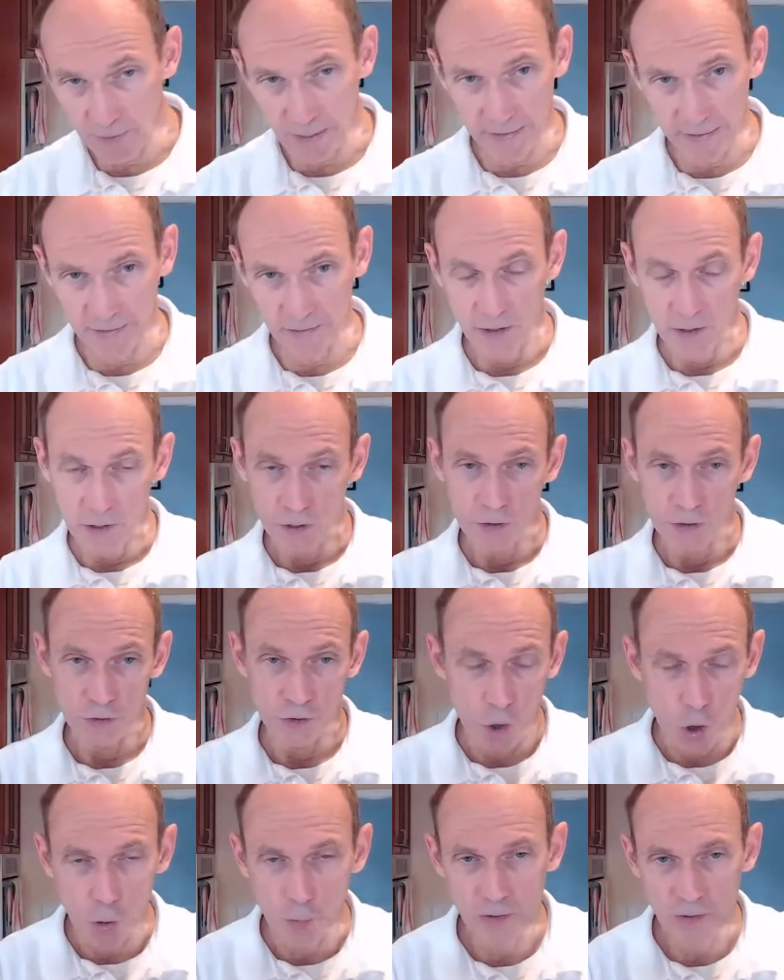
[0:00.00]
mind, you
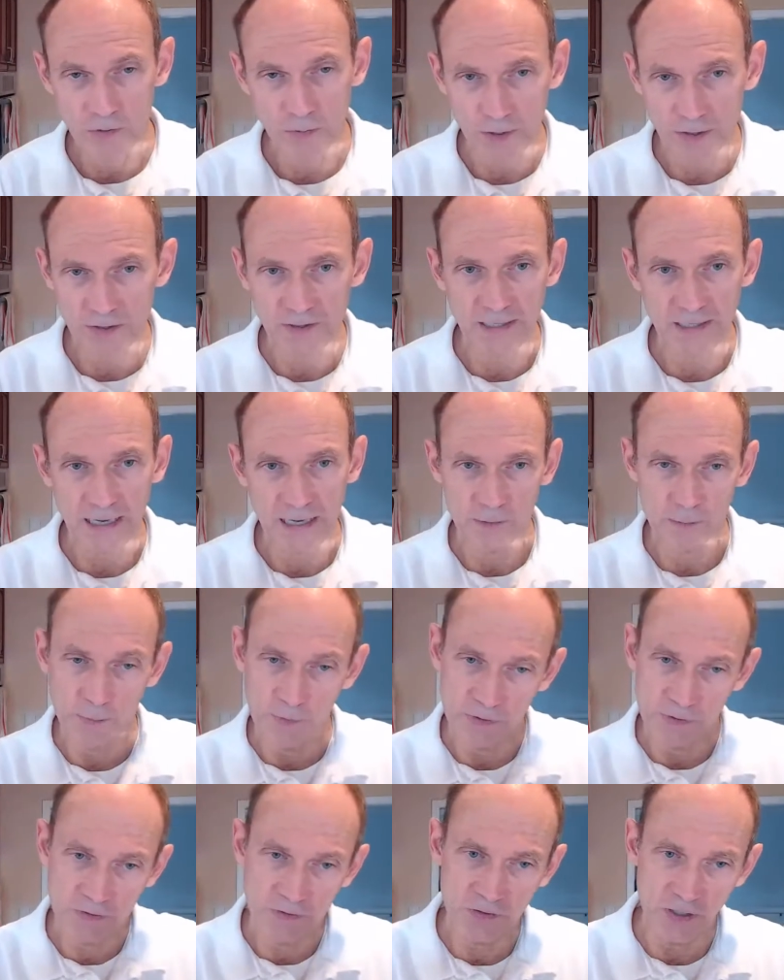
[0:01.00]
always want to start
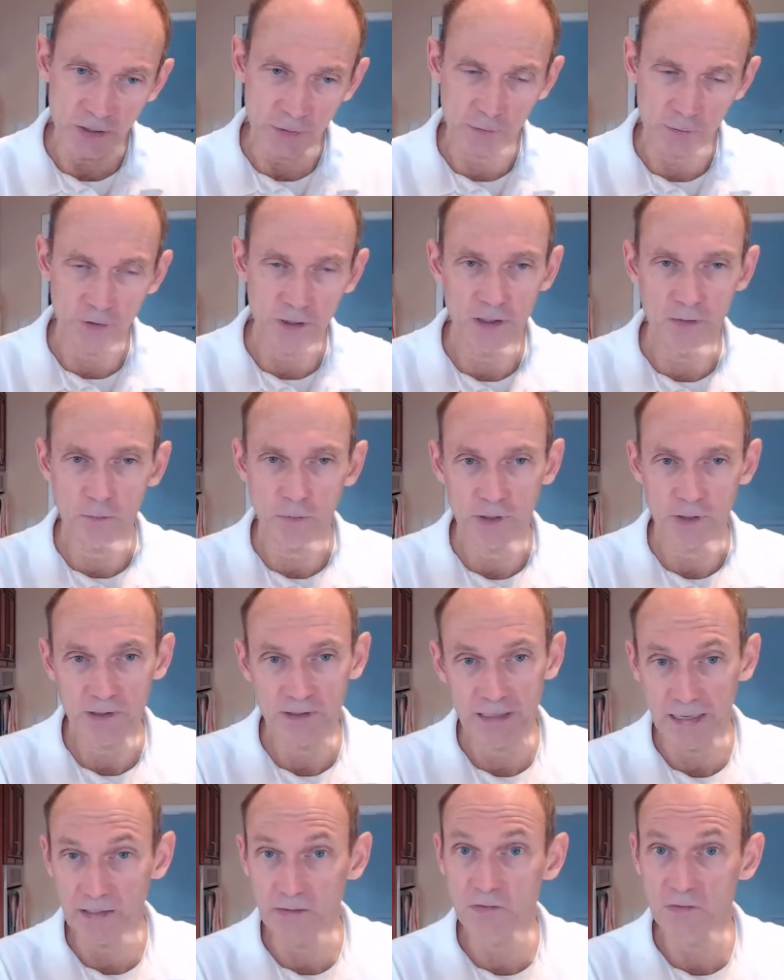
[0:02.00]
with the ingredient what
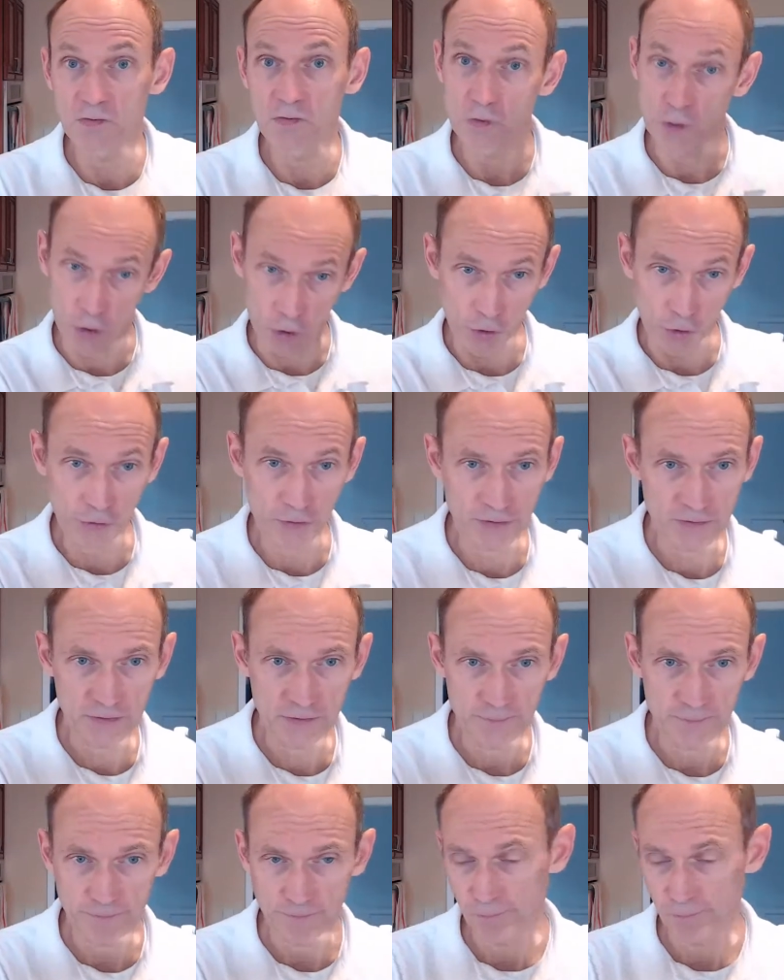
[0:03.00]
takes the longest.